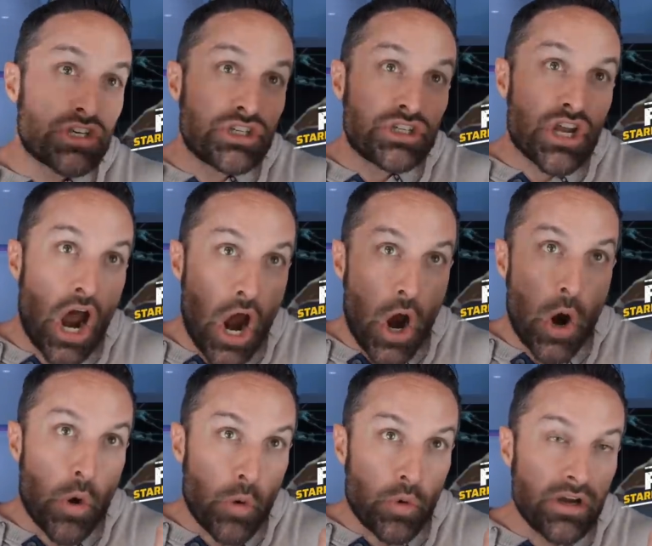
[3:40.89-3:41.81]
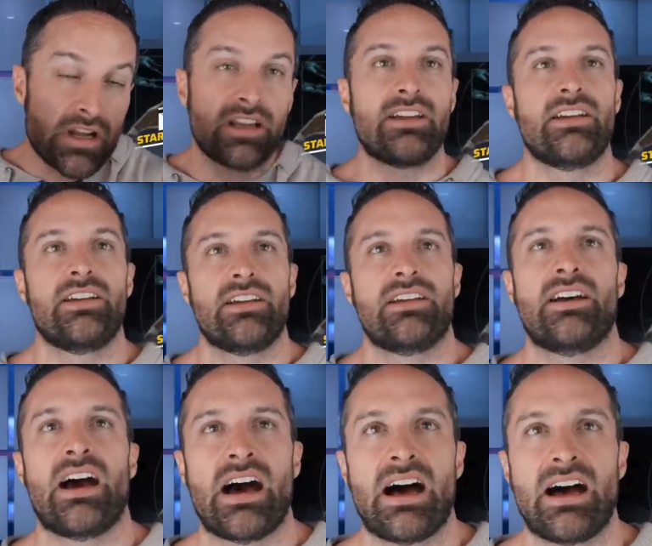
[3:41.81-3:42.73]
toned
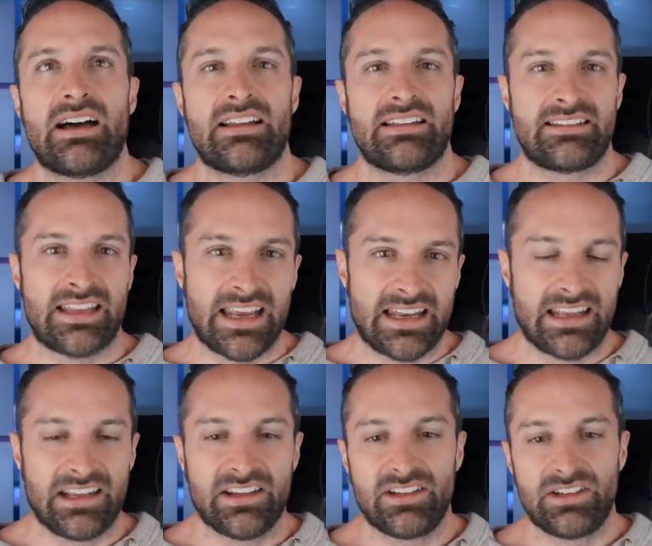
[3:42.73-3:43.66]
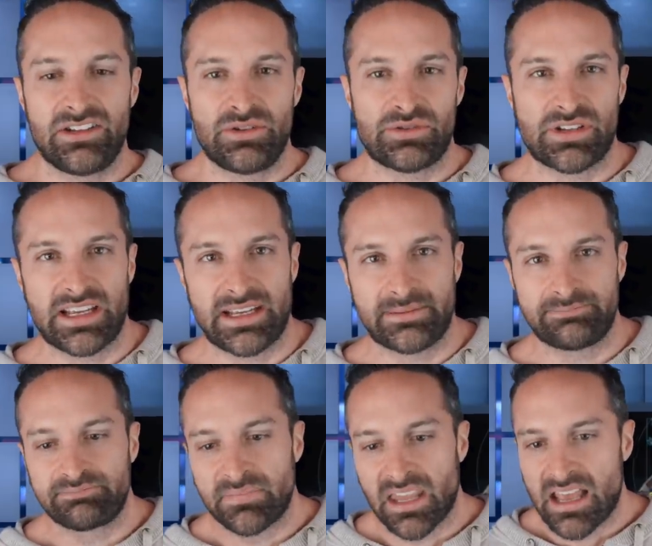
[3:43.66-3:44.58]
uh, lady using it.
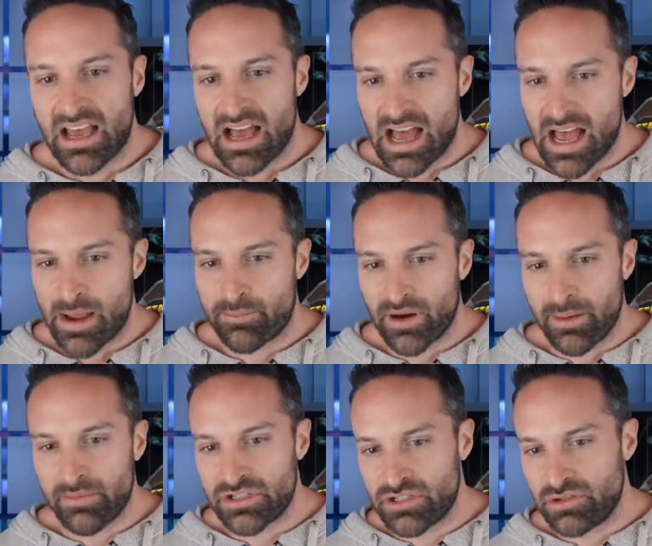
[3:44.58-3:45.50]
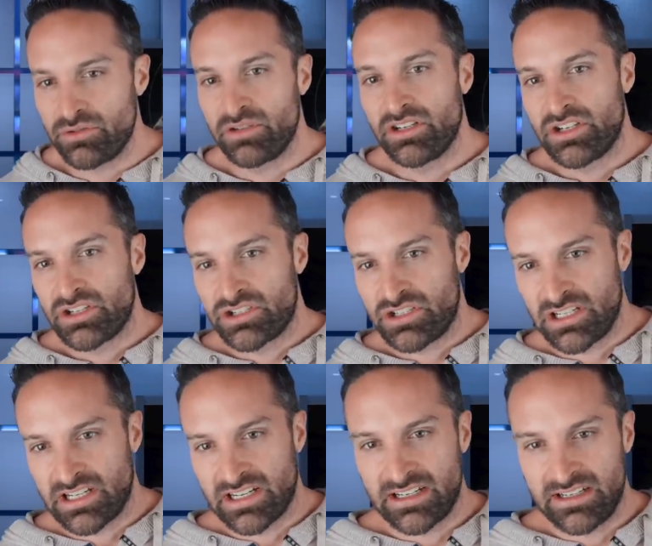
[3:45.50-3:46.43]
I promise you, she
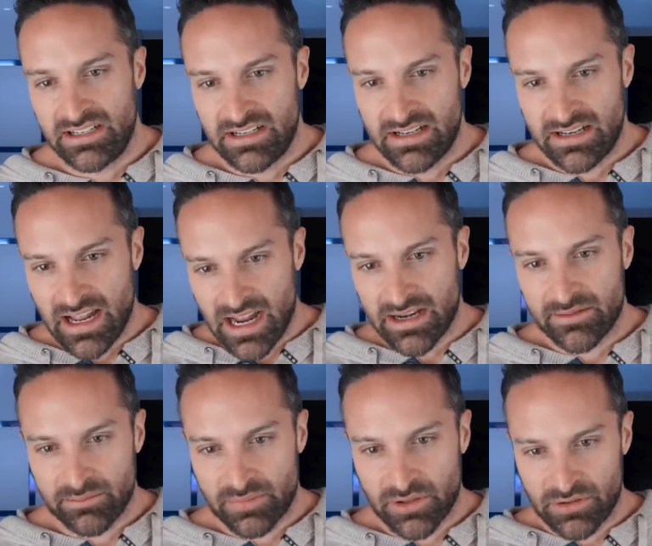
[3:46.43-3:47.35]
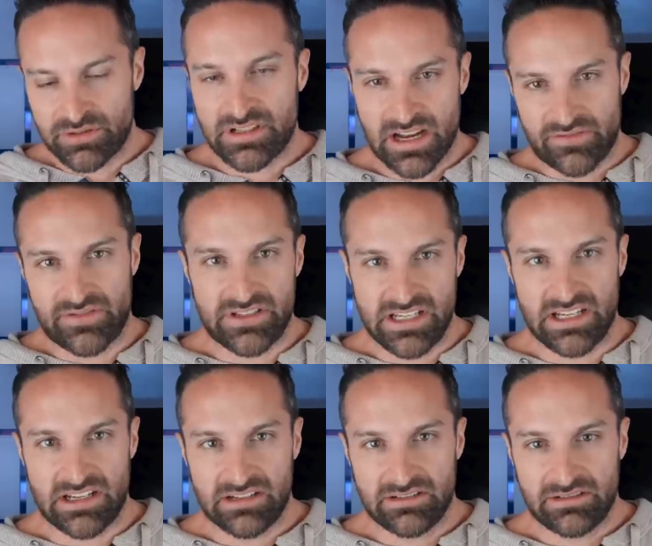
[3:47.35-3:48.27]
did not produce that
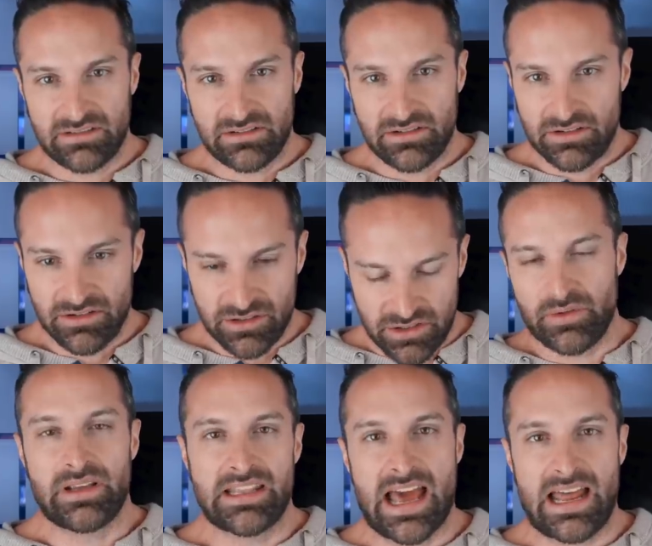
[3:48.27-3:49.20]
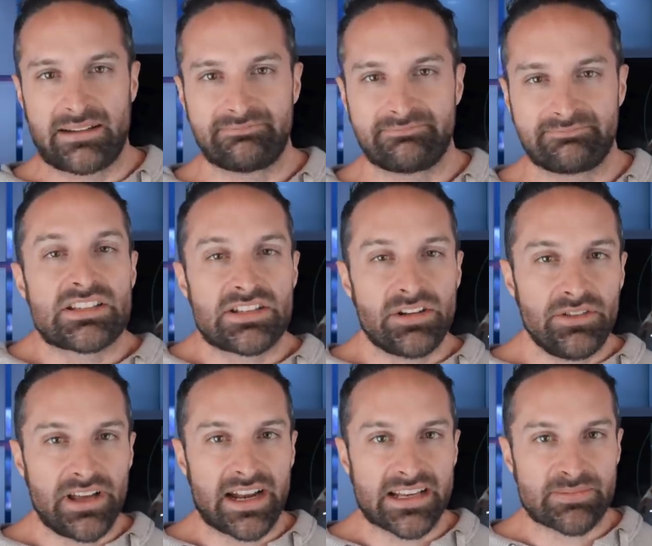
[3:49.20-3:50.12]
physique doing that. Still
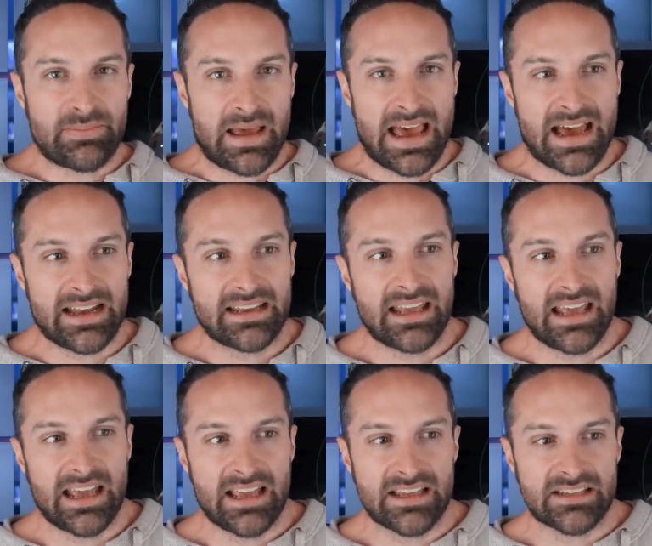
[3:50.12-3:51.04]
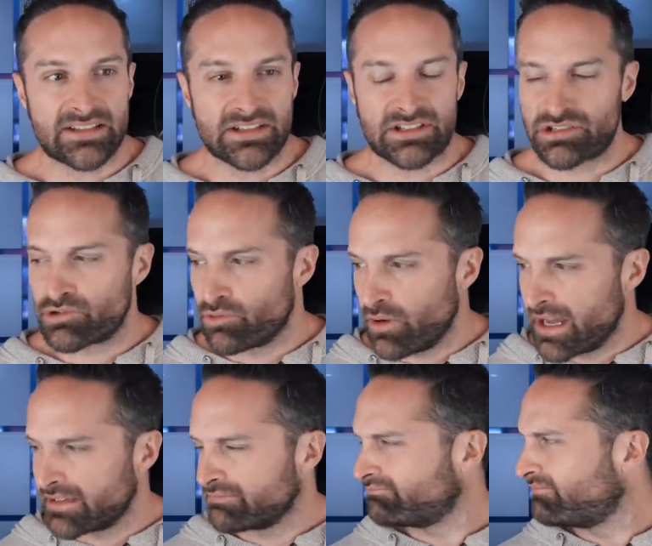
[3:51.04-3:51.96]
not as bad as the
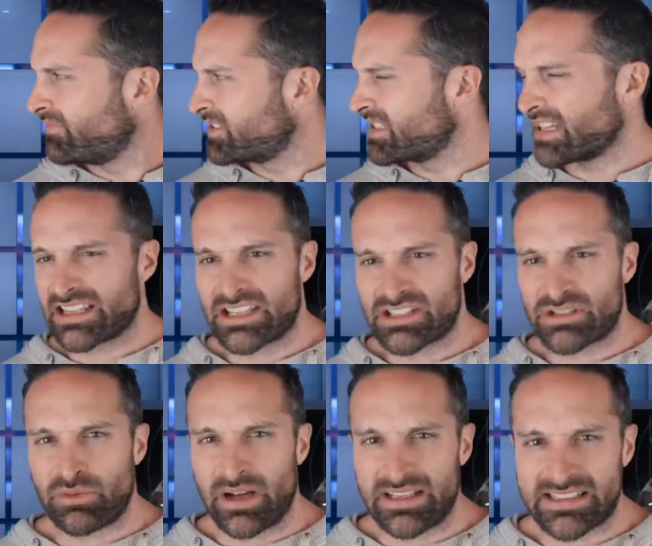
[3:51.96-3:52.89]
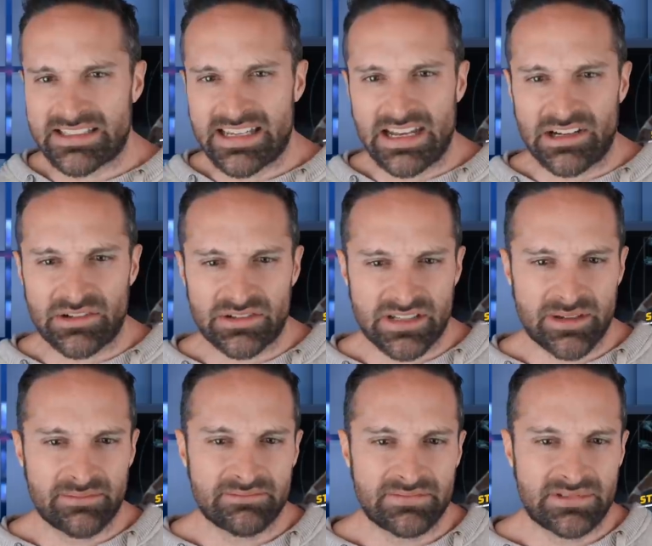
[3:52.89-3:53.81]
squat, was it like the squat stick or
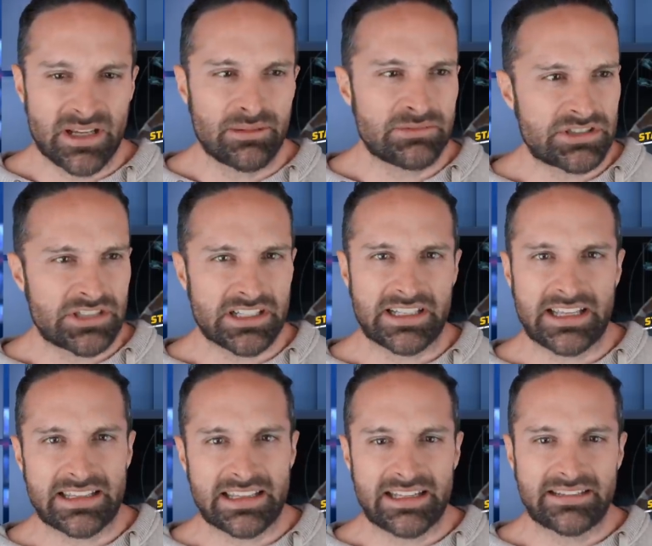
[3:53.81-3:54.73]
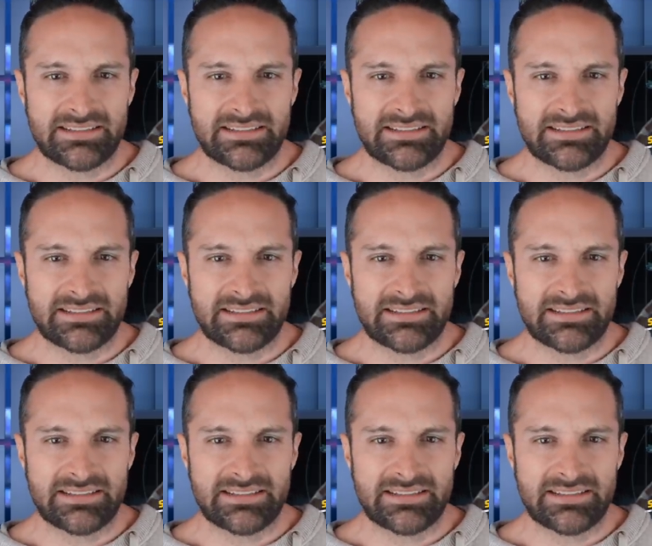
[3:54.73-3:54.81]
some dumb shit like that?